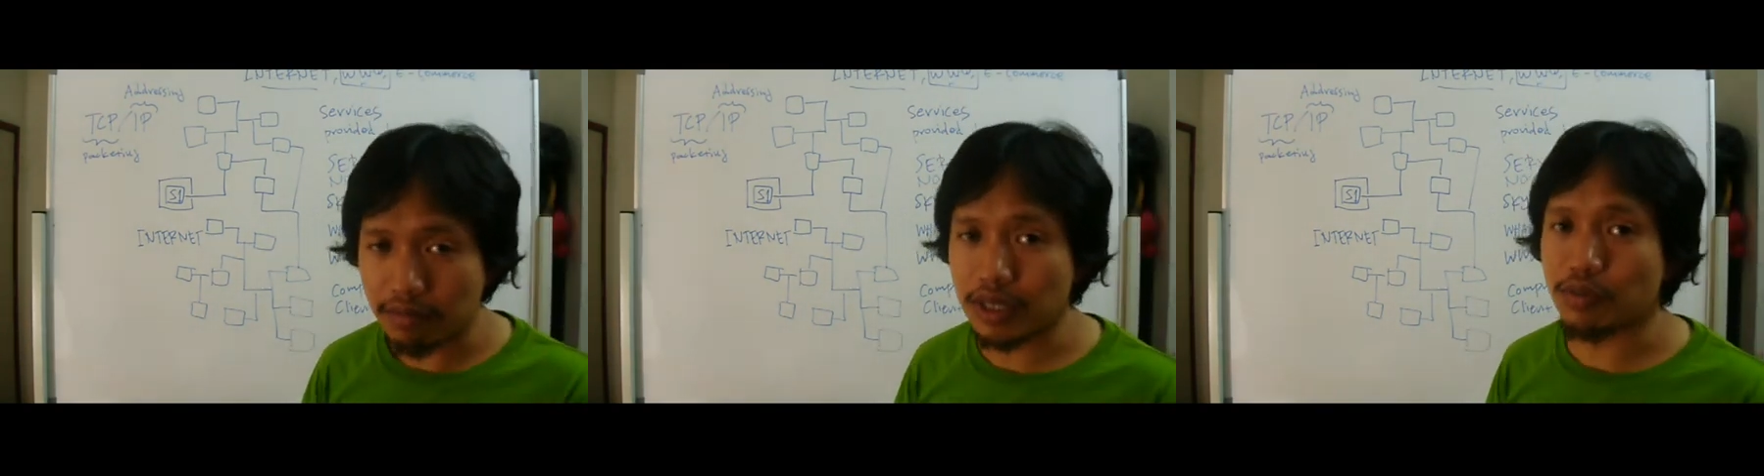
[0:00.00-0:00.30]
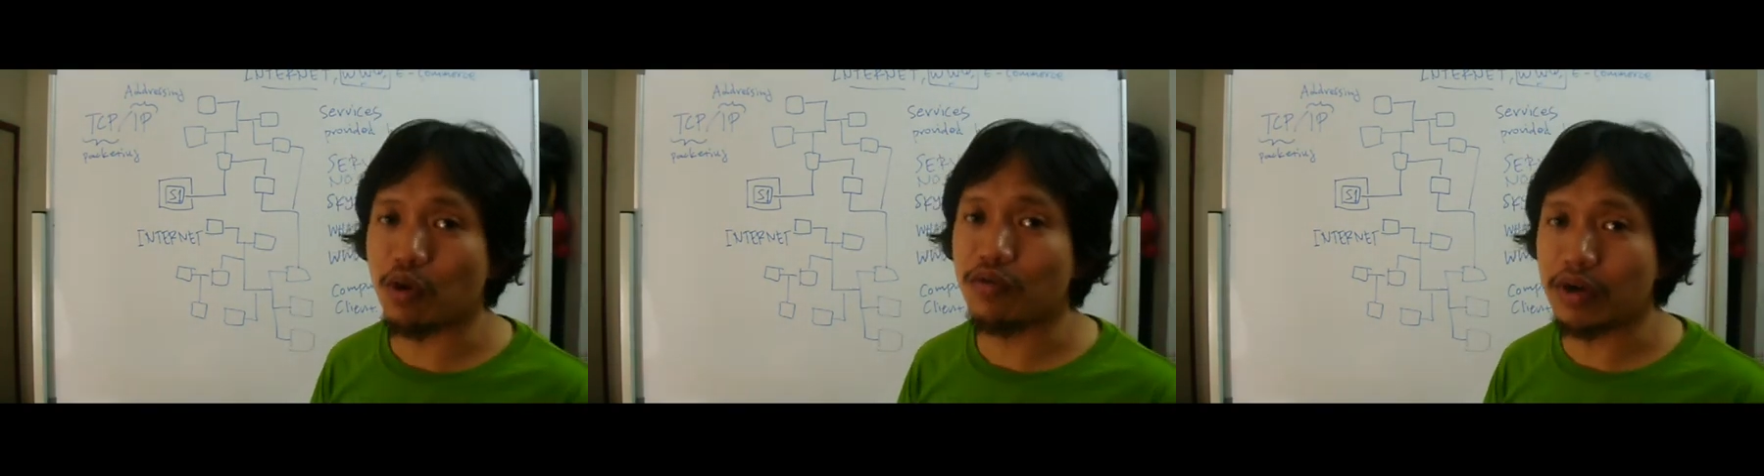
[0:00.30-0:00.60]
much
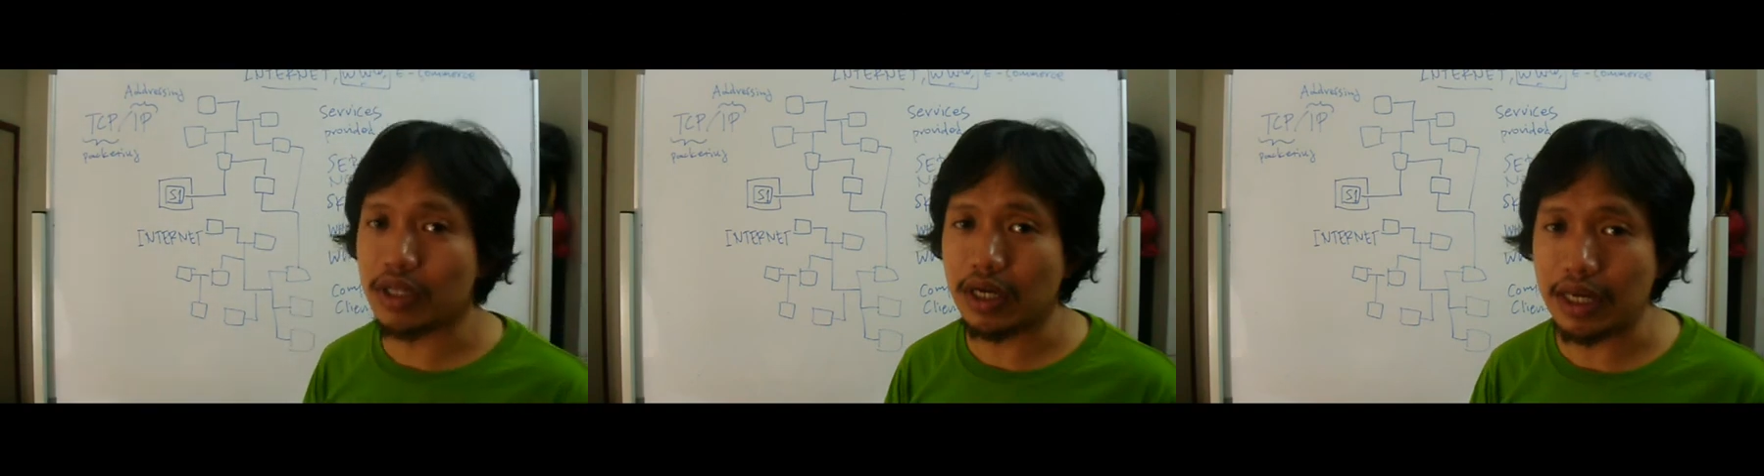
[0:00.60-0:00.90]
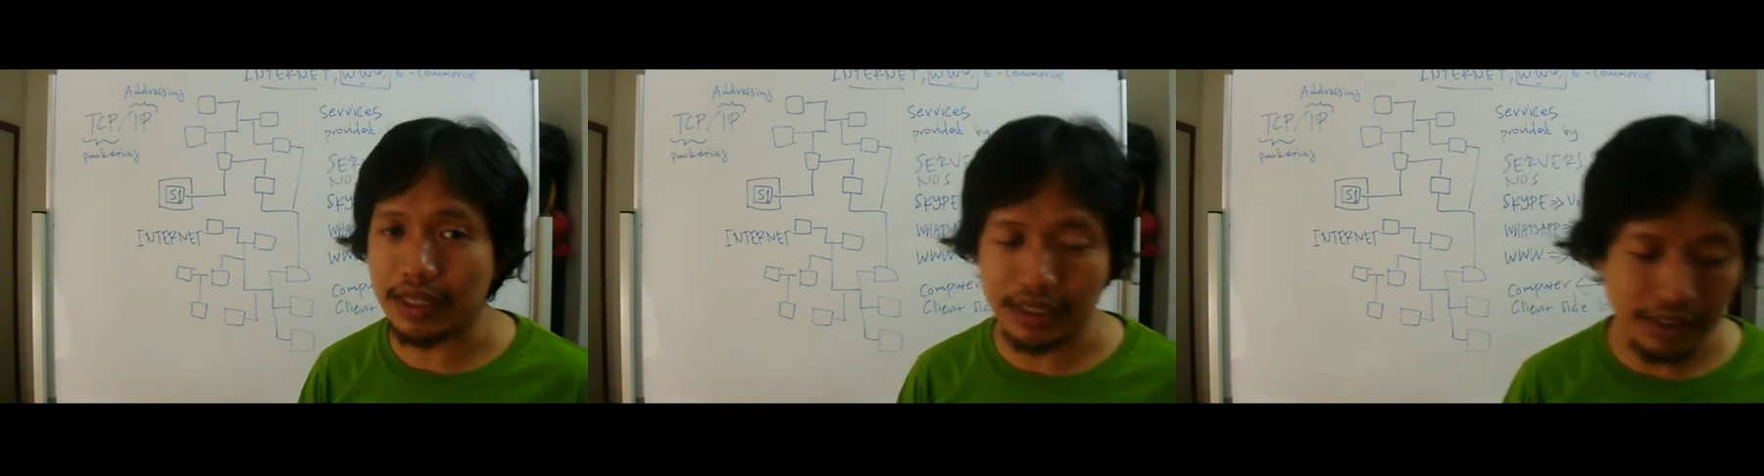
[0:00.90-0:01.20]
more further
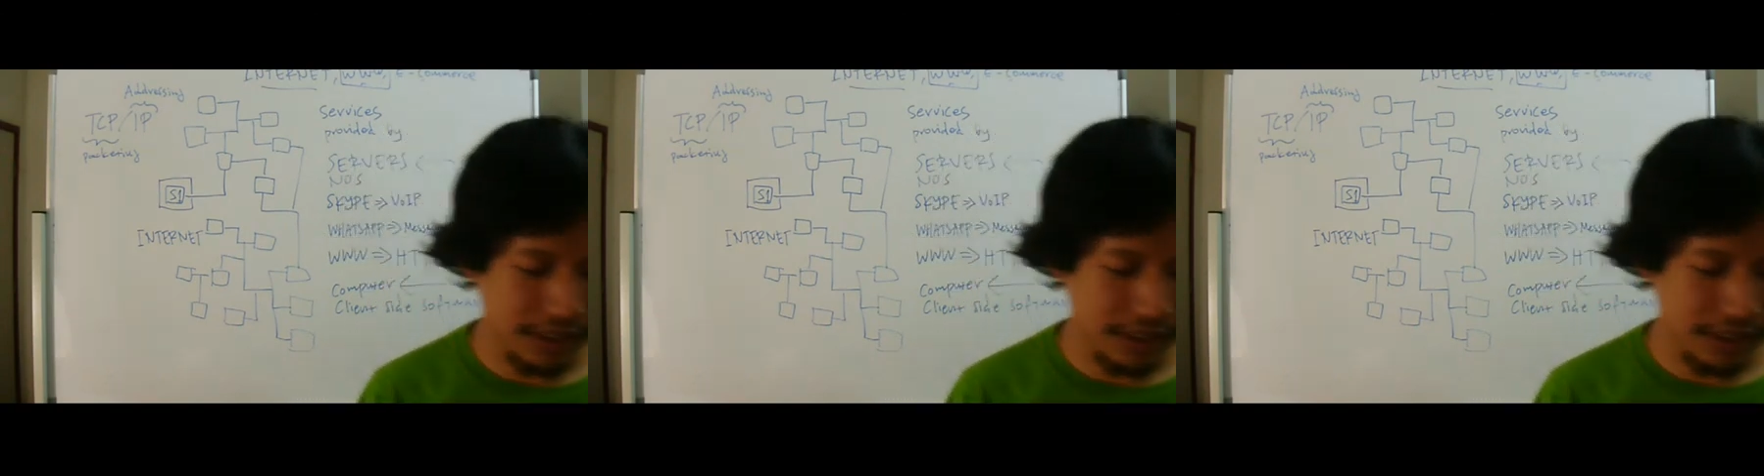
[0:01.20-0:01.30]
later.